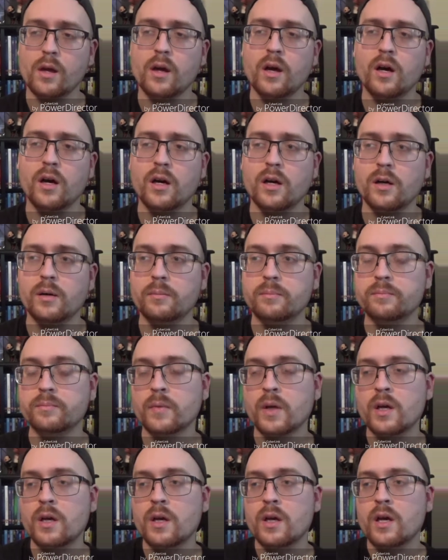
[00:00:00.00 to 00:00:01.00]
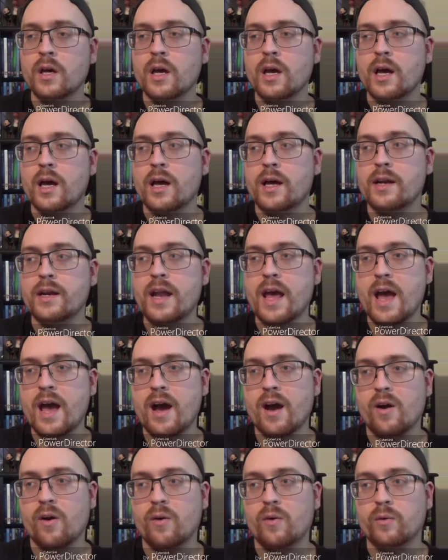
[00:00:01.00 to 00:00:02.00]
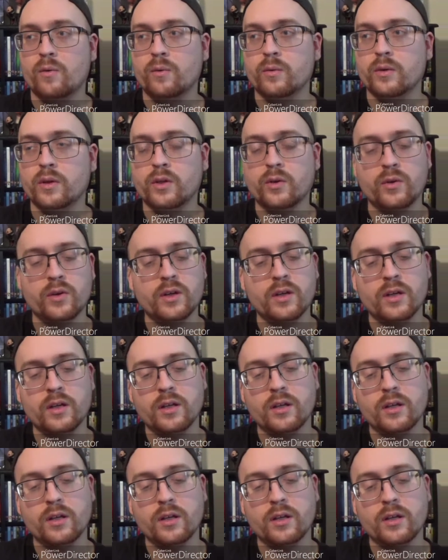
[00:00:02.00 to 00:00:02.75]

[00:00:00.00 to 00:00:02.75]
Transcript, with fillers: Um, now you